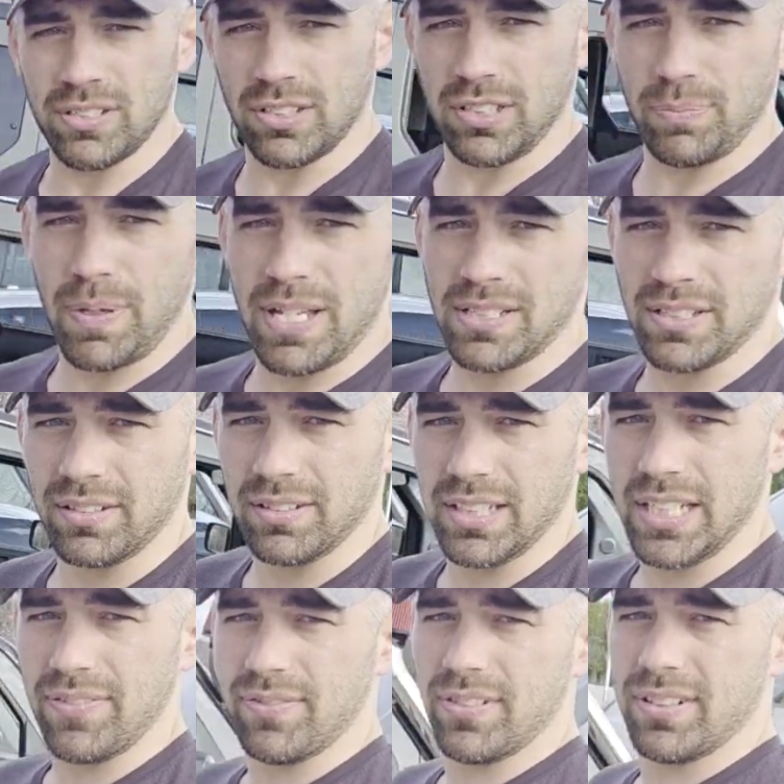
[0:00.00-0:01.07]
suspension
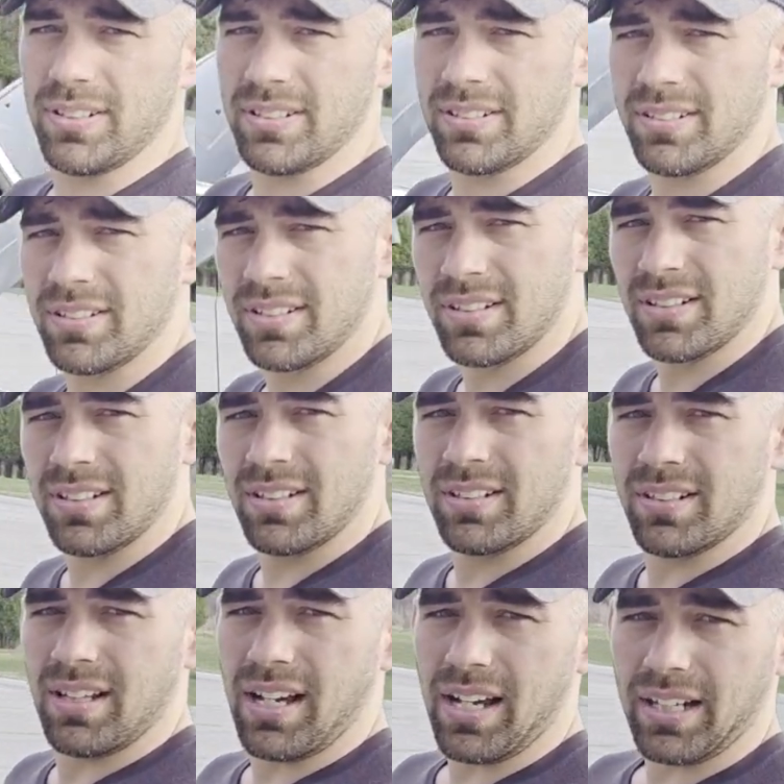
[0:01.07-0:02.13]
lift.
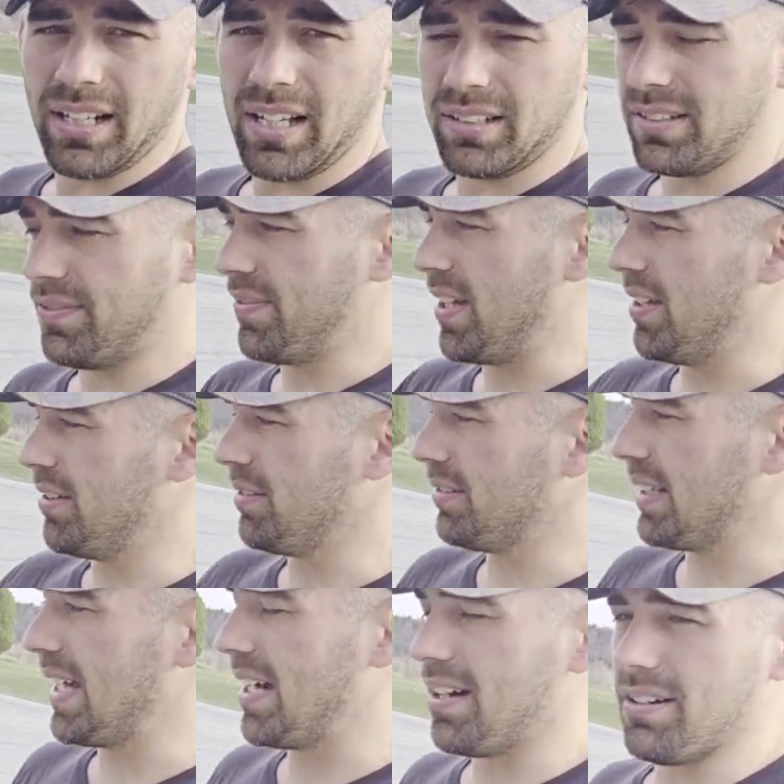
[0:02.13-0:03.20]
I cut the fenders
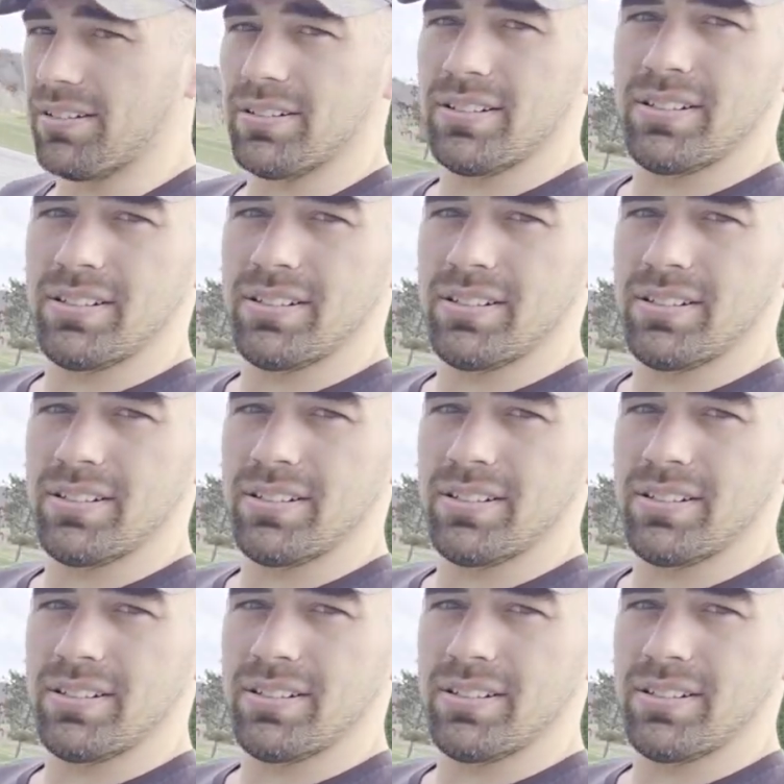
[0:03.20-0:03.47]
out,